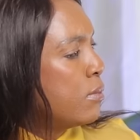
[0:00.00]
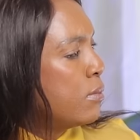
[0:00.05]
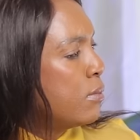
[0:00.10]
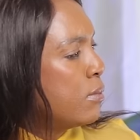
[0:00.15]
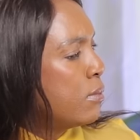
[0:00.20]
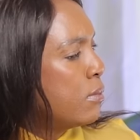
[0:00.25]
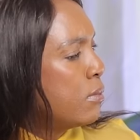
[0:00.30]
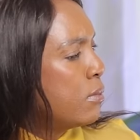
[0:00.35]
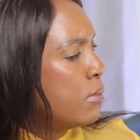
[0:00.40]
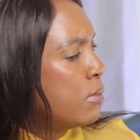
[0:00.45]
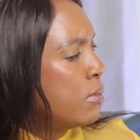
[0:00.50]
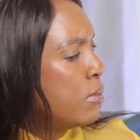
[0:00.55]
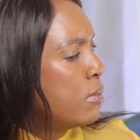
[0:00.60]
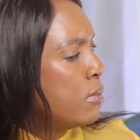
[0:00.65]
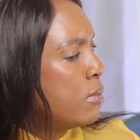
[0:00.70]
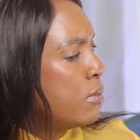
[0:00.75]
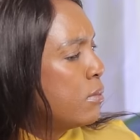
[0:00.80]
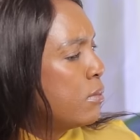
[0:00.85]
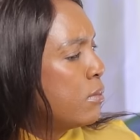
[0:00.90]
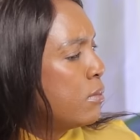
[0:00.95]

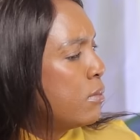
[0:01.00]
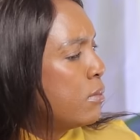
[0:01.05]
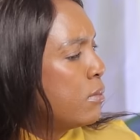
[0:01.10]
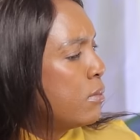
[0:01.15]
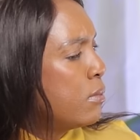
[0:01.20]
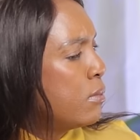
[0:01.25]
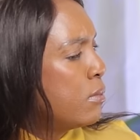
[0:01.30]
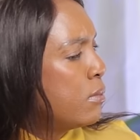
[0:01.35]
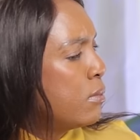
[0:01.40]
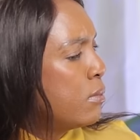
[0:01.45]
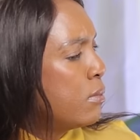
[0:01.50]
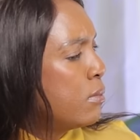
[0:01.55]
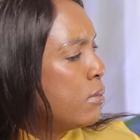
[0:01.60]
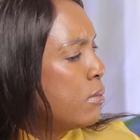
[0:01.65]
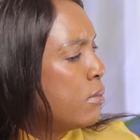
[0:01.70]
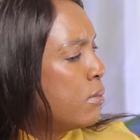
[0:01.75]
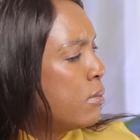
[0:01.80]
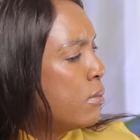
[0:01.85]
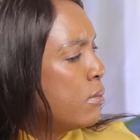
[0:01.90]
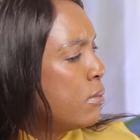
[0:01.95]

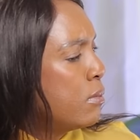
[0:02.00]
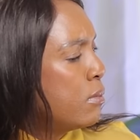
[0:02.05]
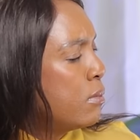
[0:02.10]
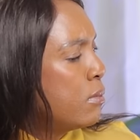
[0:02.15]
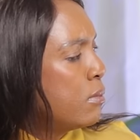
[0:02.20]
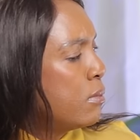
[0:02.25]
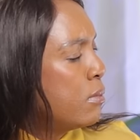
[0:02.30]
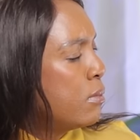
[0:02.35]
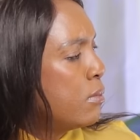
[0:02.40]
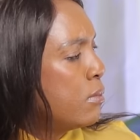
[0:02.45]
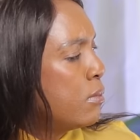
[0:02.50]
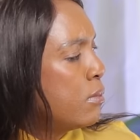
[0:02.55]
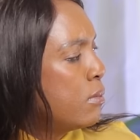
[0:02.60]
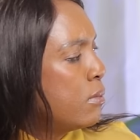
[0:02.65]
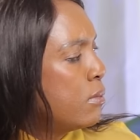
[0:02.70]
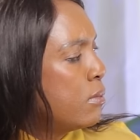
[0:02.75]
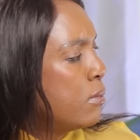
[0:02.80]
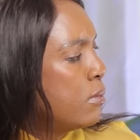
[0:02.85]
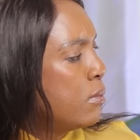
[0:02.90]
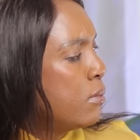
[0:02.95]

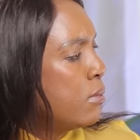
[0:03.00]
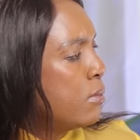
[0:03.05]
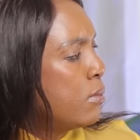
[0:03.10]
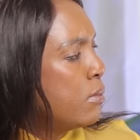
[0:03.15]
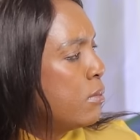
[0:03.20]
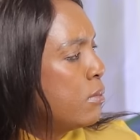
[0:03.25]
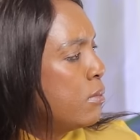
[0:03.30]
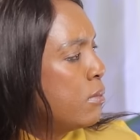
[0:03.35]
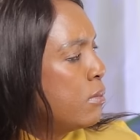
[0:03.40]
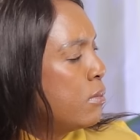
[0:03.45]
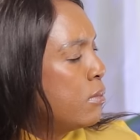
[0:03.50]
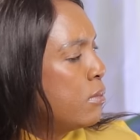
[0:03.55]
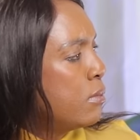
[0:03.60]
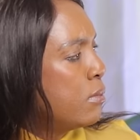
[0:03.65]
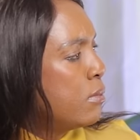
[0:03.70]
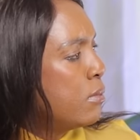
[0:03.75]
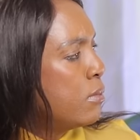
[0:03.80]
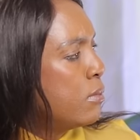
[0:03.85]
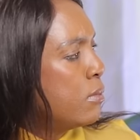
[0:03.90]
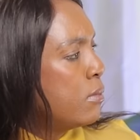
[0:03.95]

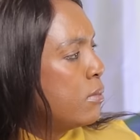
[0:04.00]
The person shown says nothing.